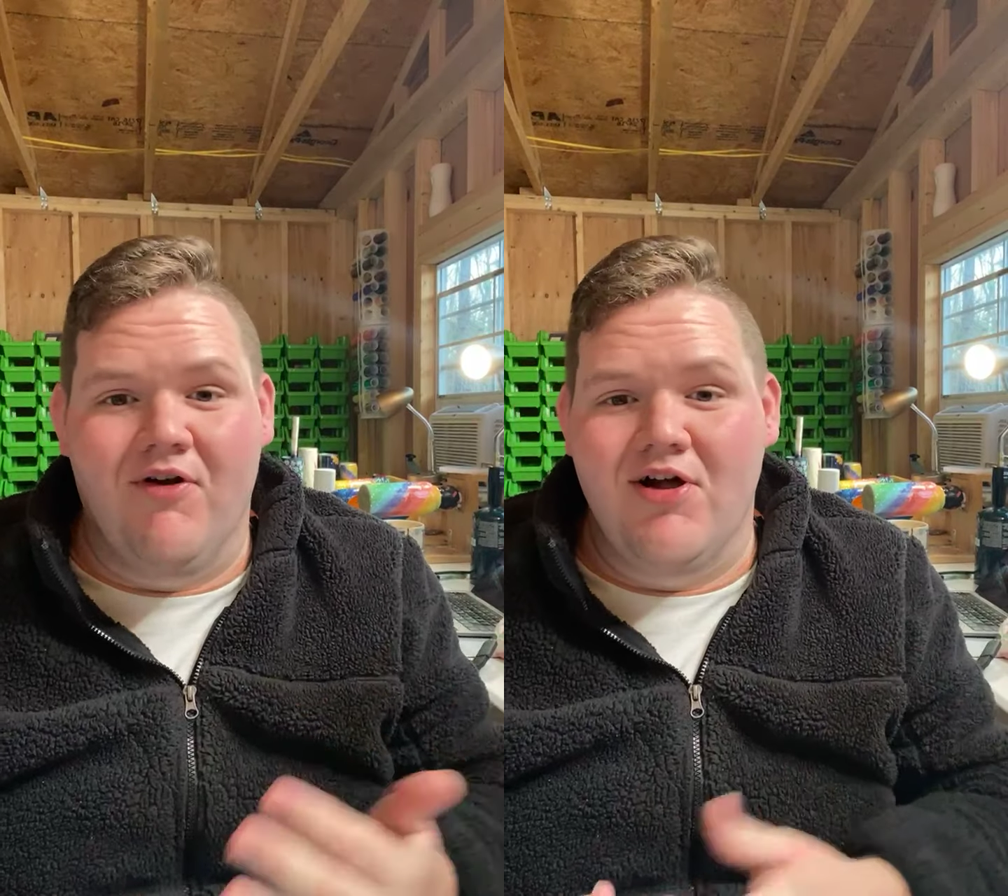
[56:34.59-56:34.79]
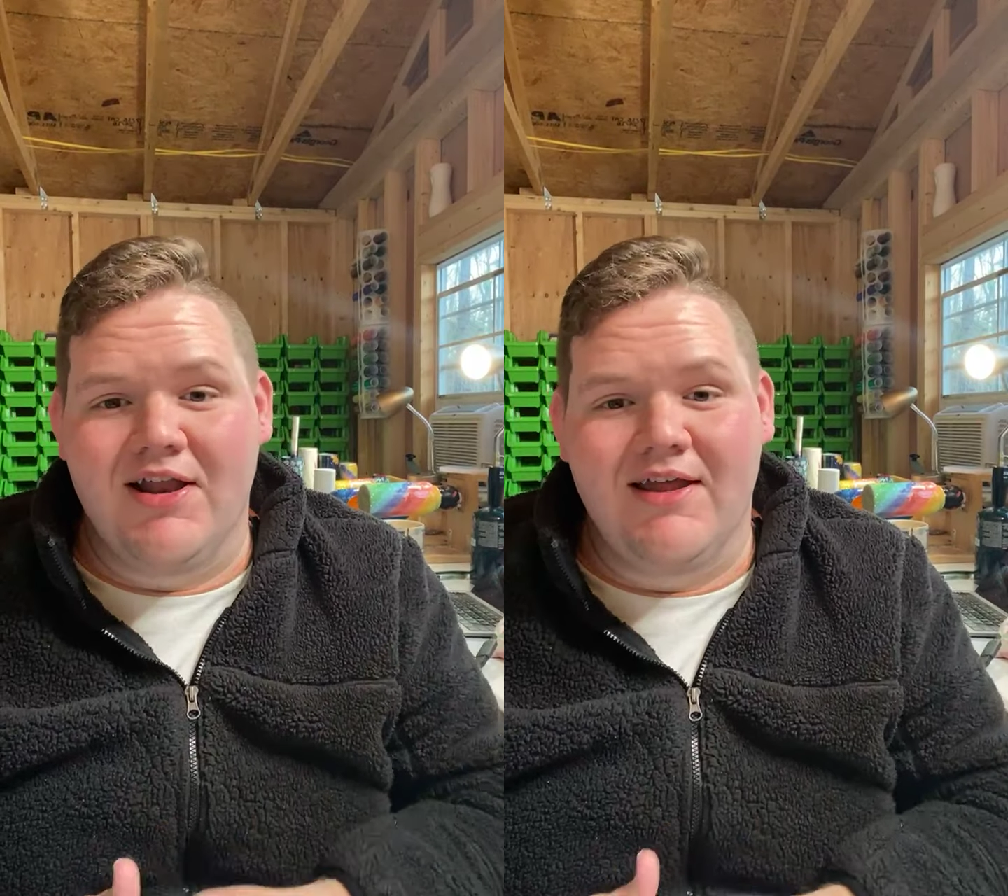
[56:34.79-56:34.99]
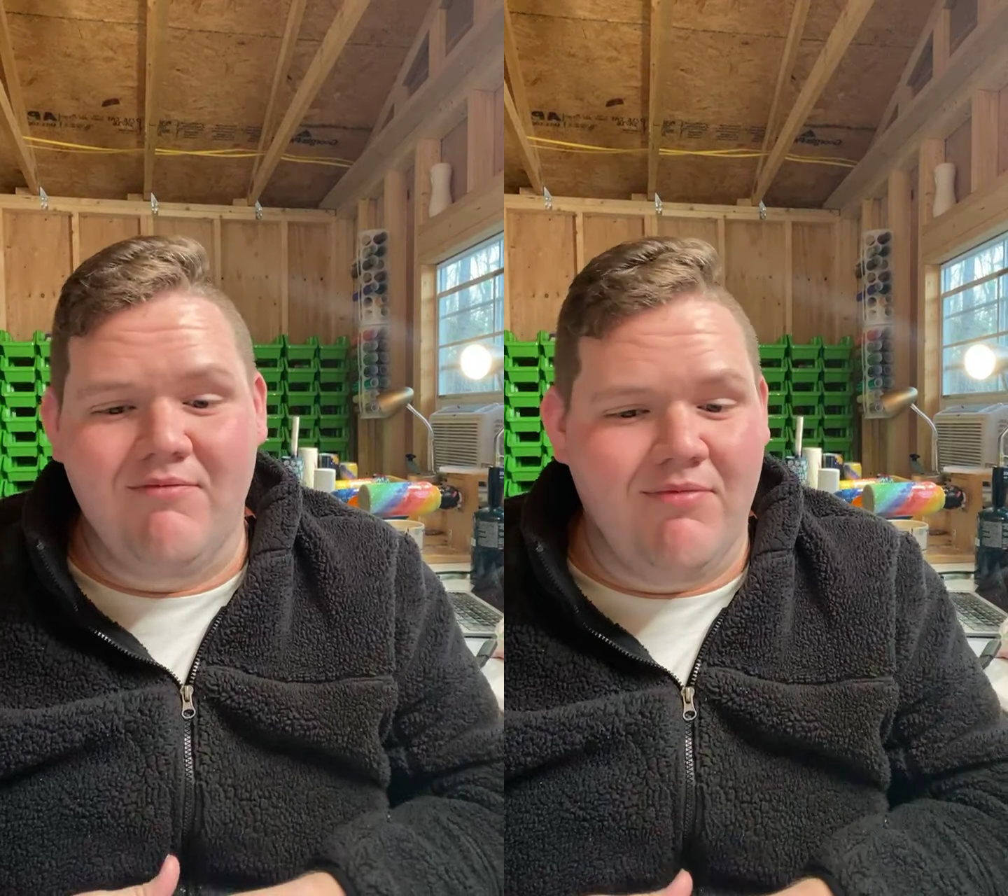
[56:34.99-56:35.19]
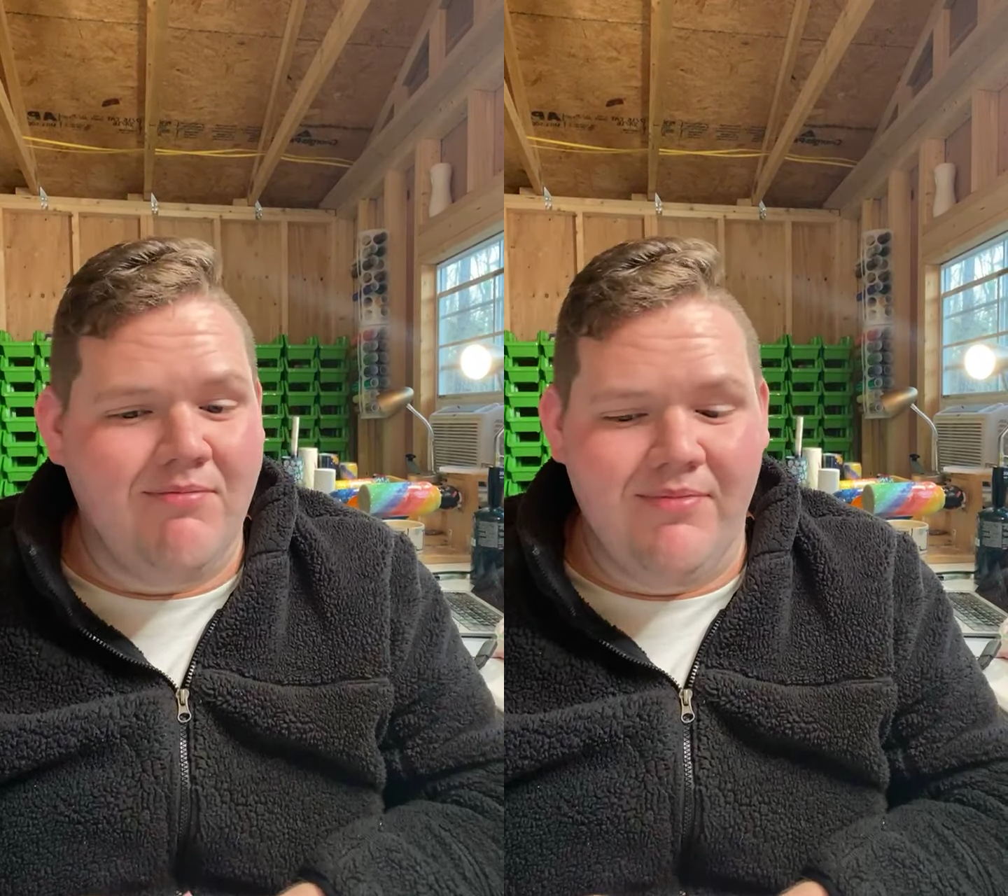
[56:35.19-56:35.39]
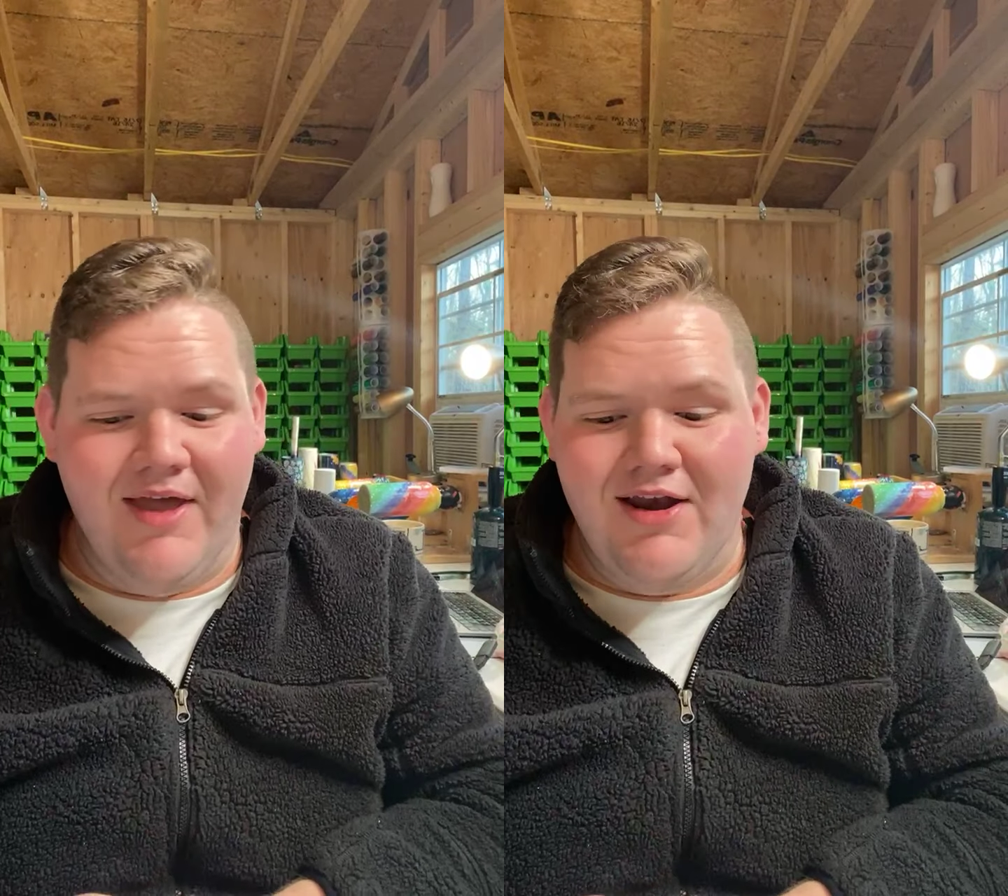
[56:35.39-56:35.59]
on it, and
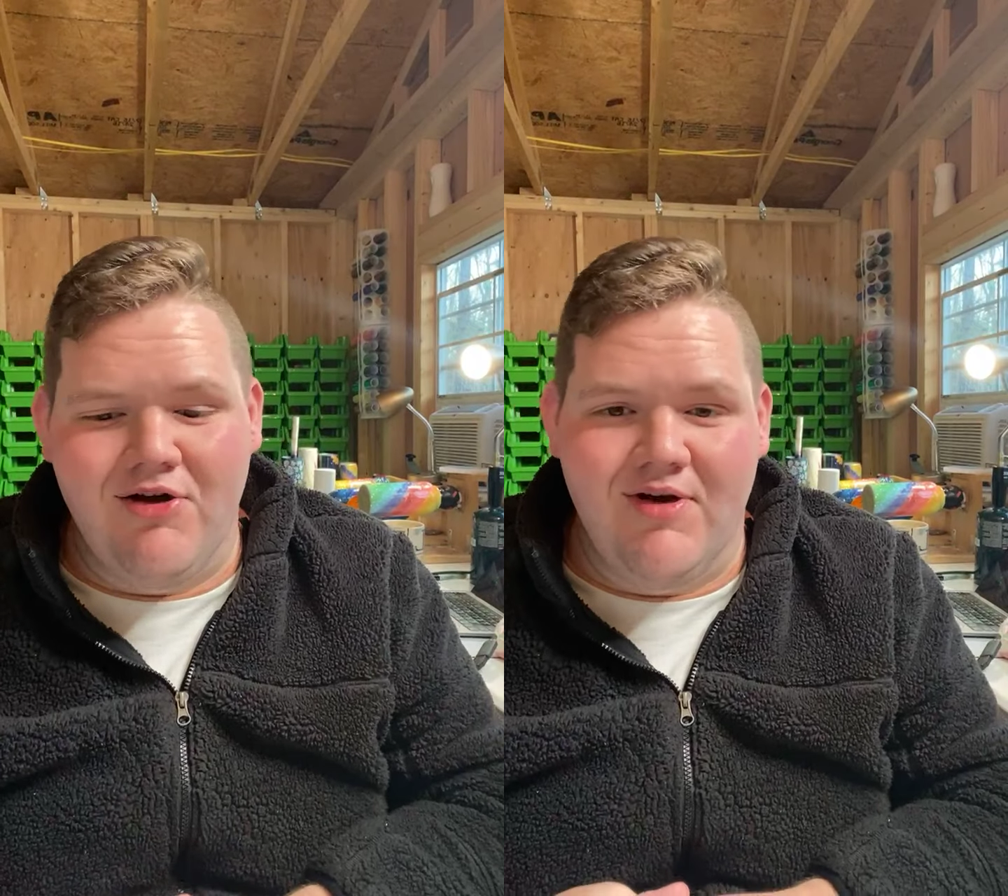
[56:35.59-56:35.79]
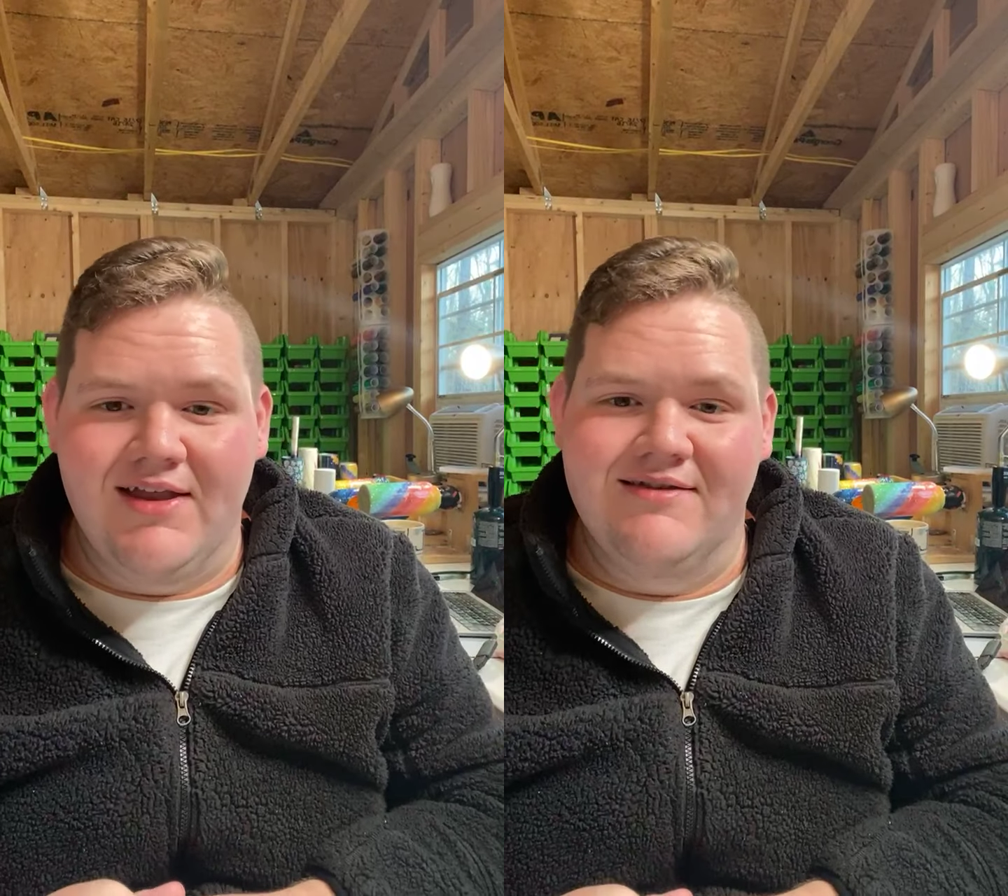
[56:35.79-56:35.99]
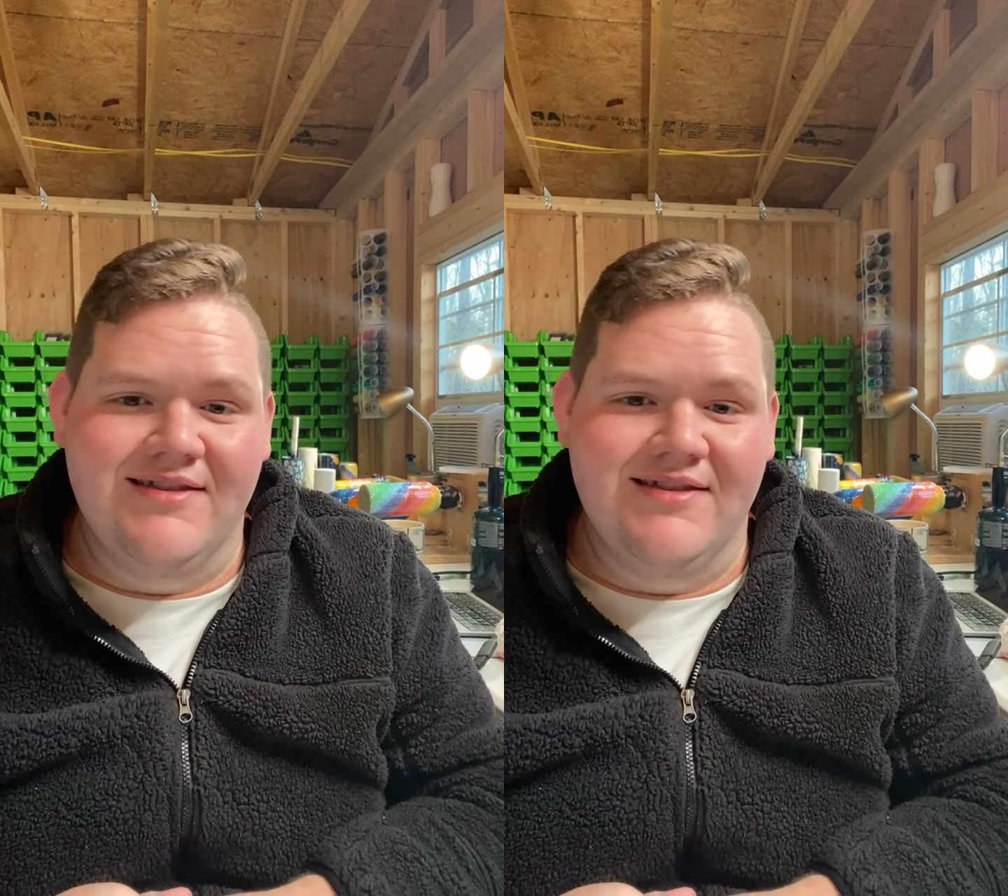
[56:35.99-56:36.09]
they know it.